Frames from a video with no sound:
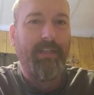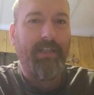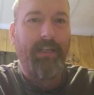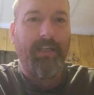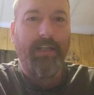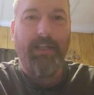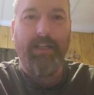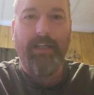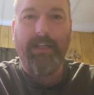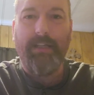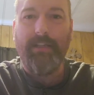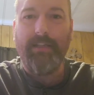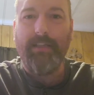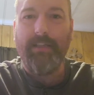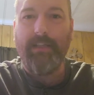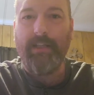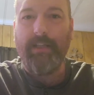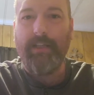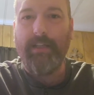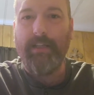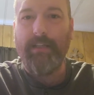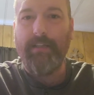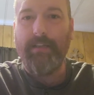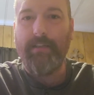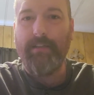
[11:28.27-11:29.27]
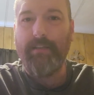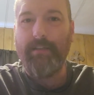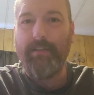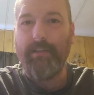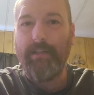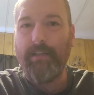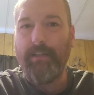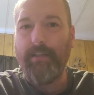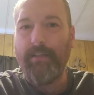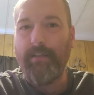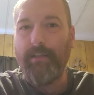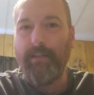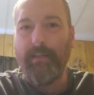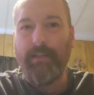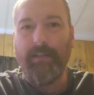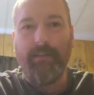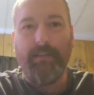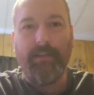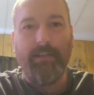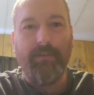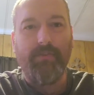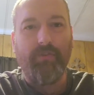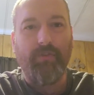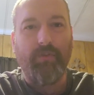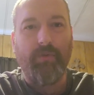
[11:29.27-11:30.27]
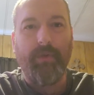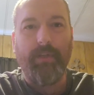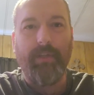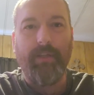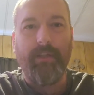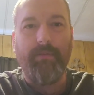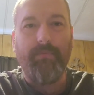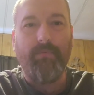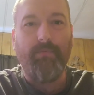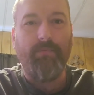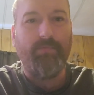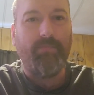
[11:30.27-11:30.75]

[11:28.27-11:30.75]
and enjoy